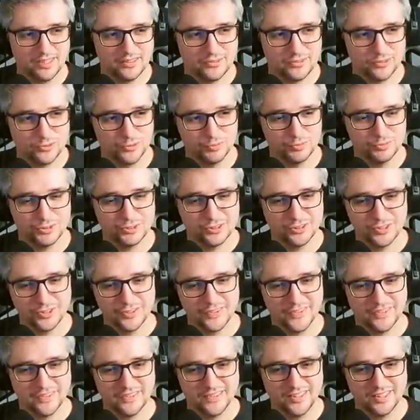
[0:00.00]
a super
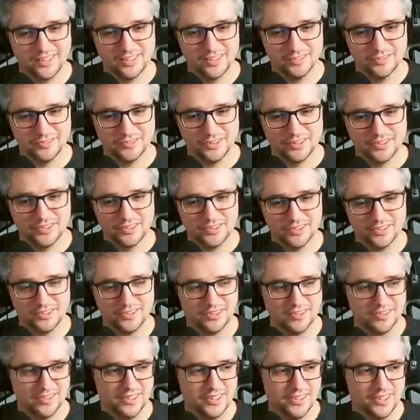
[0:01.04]
cut at the end of the.